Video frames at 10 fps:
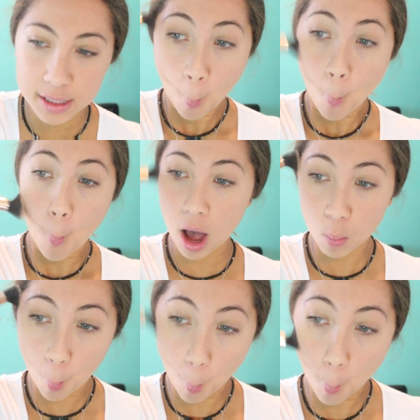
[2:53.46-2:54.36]
this.
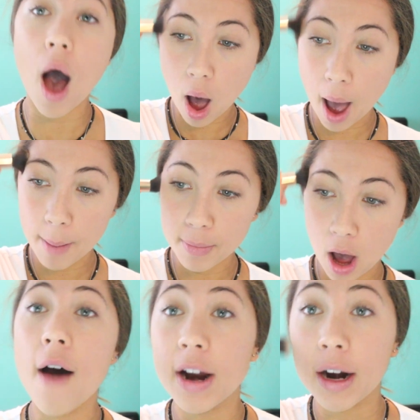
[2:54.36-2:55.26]
I'm
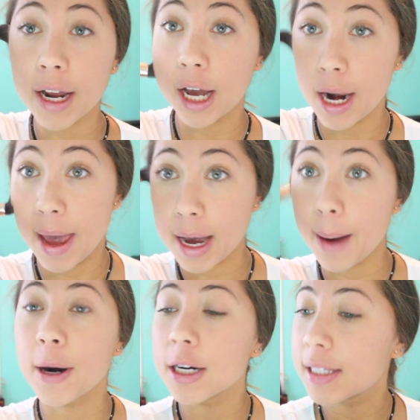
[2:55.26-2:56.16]
not a very good
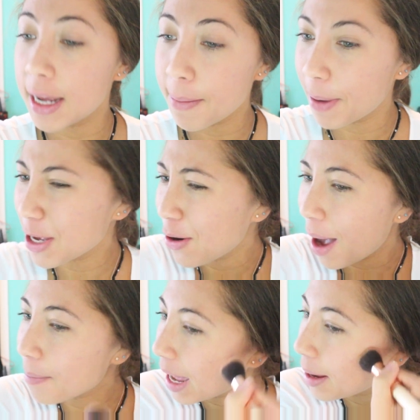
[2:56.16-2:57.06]
makeup person, but you know,
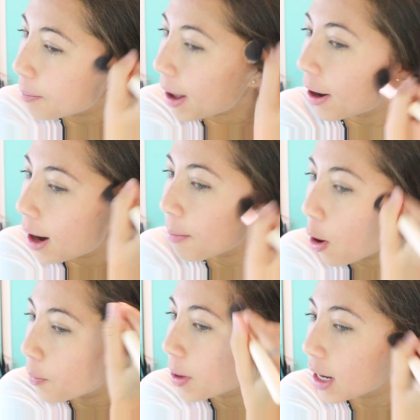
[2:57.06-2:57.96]
I'm getting better. I'm
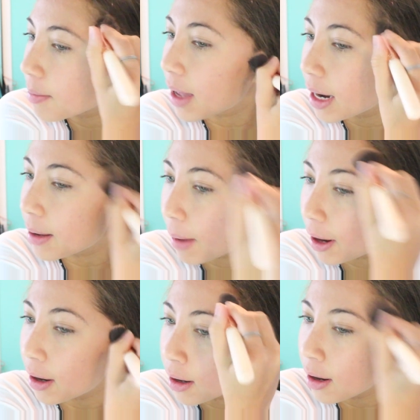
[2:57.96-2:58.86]
hoping that I'm getting
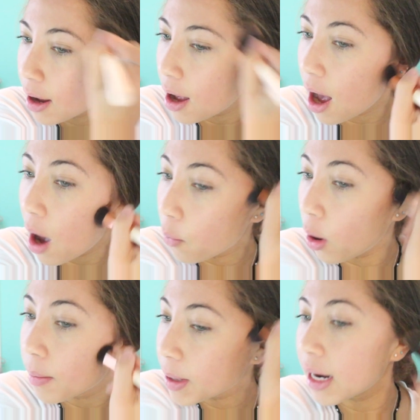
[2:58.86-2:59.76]
better. I
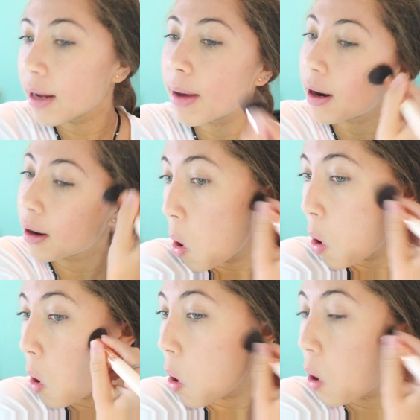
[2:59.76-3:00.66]
want to be getting better.
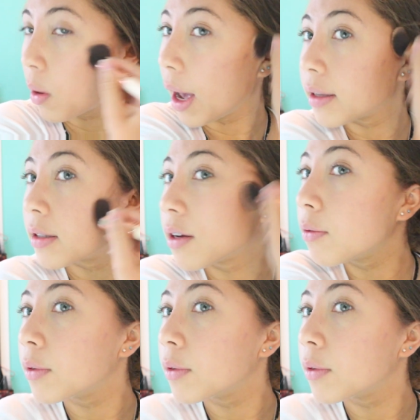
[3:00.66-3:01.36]
Okay, so